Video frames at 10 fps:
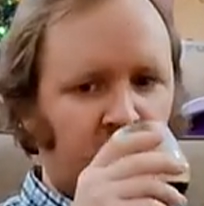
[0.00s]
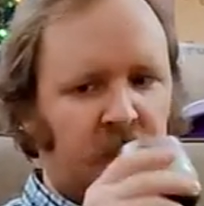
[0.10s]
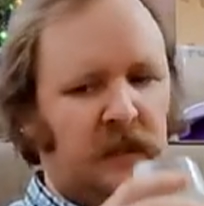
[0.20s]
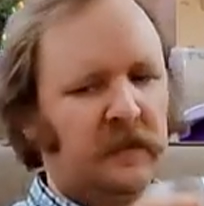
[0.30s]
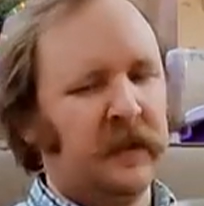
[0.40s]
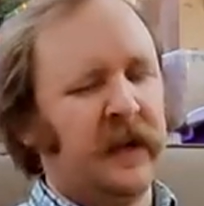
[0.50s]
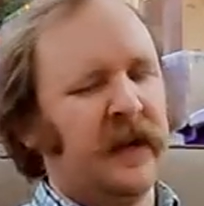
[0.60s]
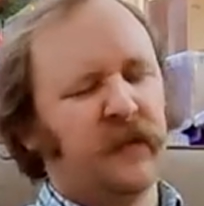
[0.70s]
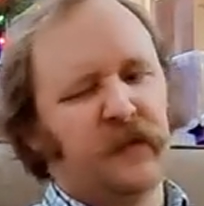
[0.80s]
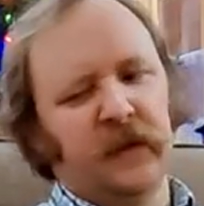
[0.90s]
This has been out
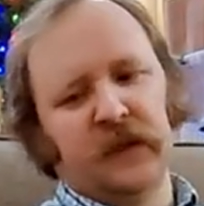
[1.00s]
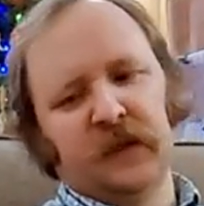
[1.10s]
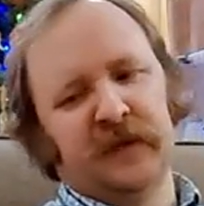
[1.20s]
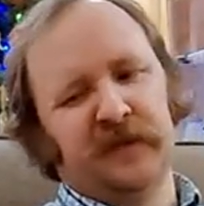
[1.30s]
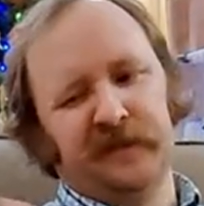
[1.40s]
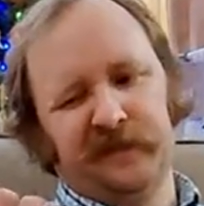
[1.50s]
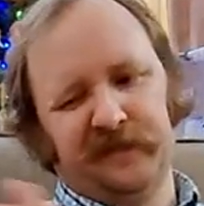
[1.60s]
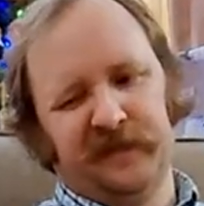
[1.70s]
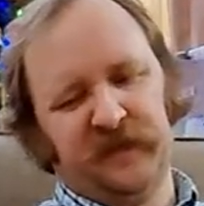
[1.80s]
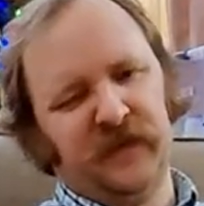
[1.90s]
of the fridge
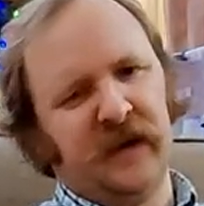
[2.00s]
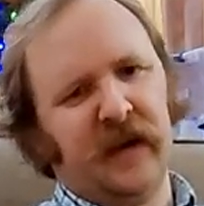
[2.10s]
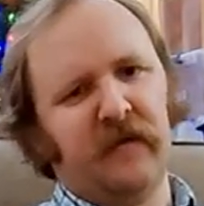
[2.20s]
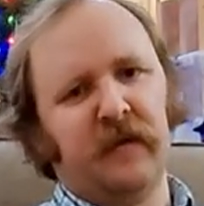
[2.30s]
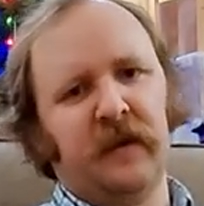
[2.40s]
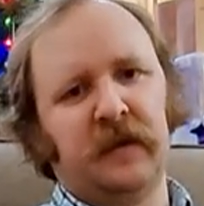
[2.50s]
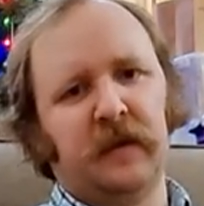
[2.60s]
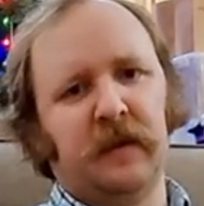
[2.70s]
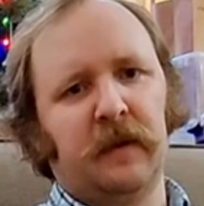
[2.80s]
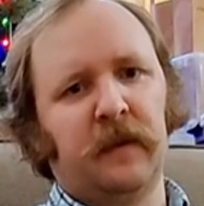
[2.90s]
5 minutes
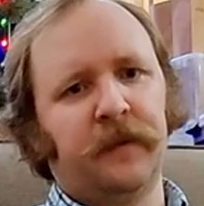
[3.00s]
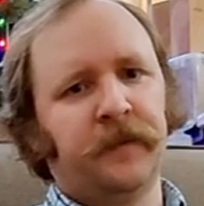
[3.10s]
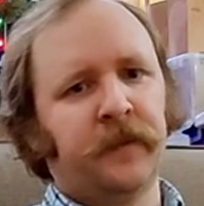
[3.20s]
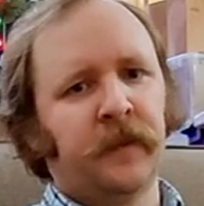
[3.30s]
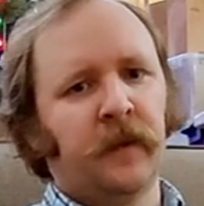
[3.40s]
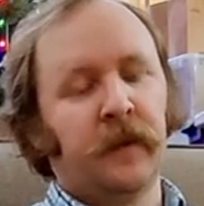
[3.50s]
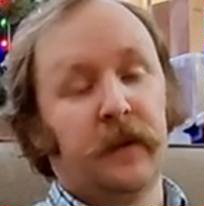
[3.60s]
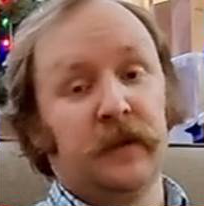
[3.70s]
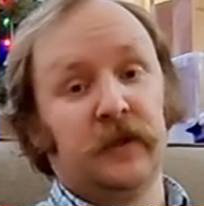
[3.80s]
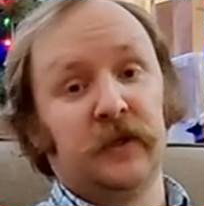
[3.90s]
maybe.
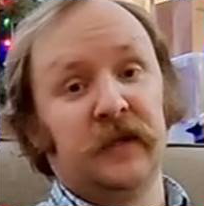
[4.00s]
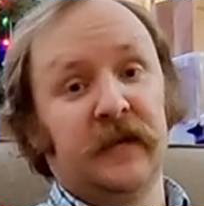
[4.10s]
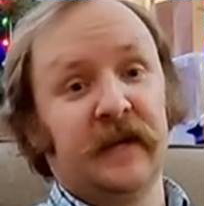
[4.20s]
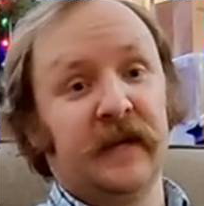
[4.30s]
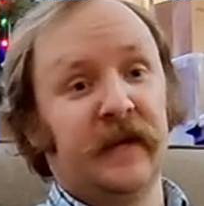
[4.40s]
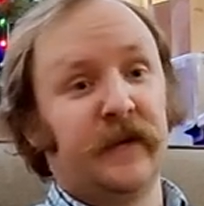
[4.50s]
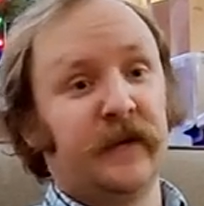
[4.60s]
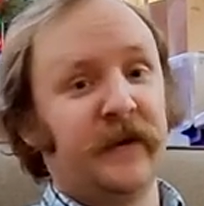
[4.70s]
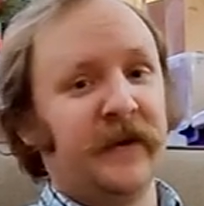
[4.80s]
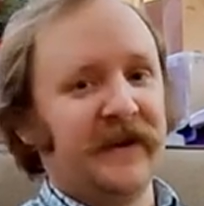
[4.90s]
Probably should have taken it out
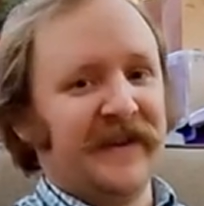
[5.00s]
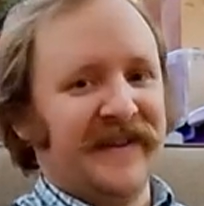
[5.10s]
earlier.